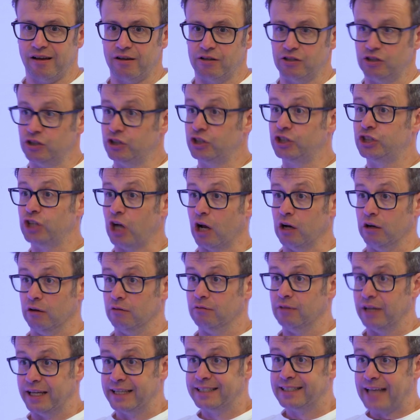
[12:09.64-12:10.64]

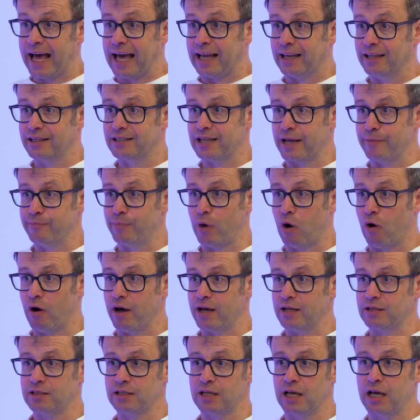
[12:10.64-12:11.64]
shun exactly the same
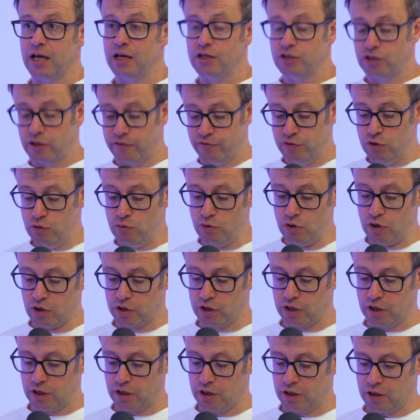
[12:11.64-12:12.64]
bias. So if you
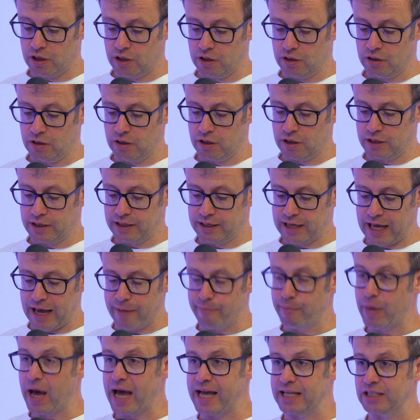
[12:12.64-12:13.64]
look at
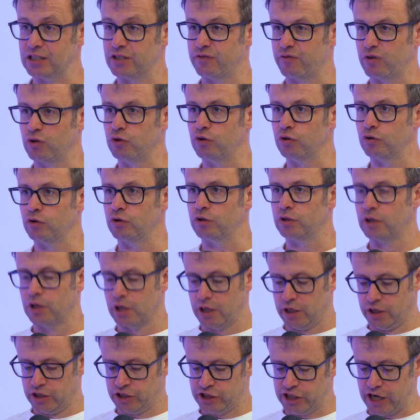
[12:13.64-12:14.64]
campaigns for good,
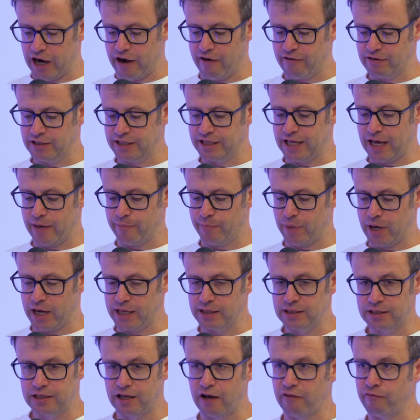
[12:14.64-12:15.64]
charity
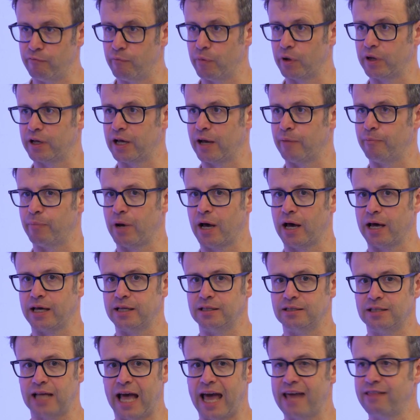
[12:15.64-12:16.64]
campaigns, government
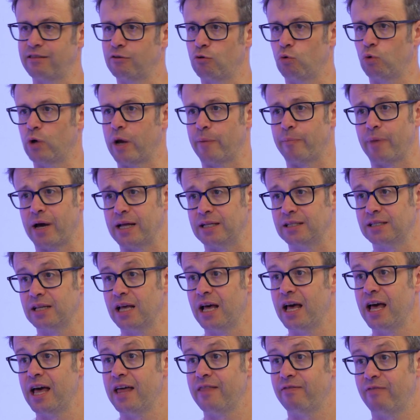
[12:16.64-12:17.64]
campaigns, ethical campaigns,
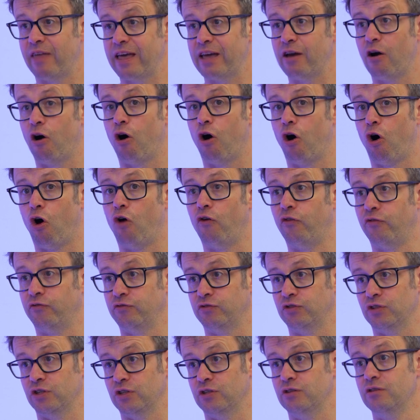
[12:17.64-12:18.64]
they
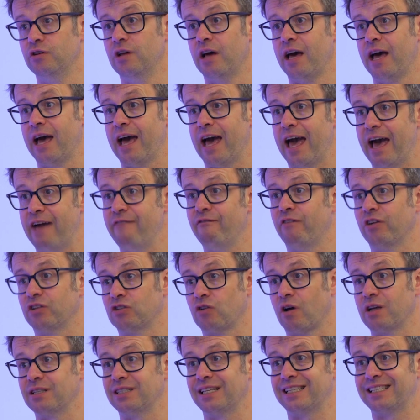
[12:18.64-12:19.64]
often
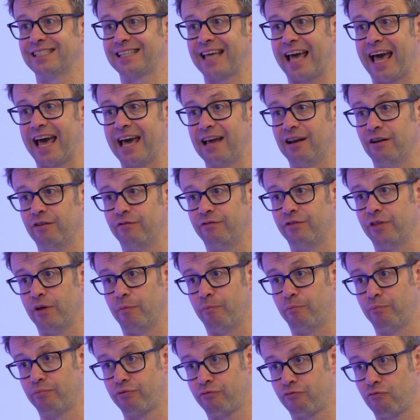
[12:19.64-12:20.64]
emphasize the scale of the
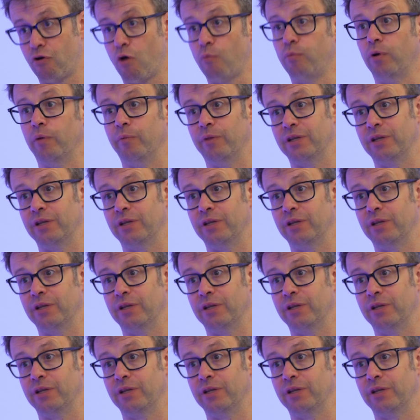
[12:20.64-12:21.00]
problem, the